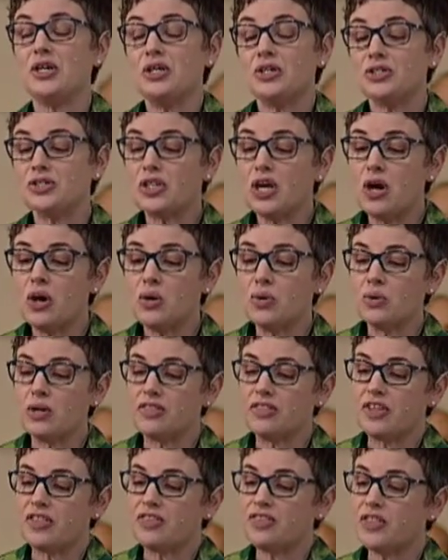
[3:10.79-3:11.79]
So
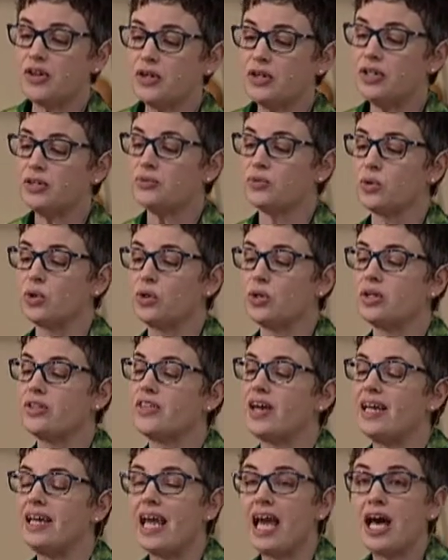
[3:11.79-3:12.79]
the third rule
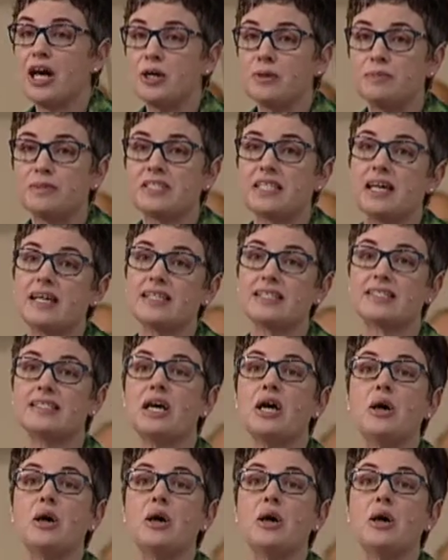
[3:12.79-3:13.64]
that helps us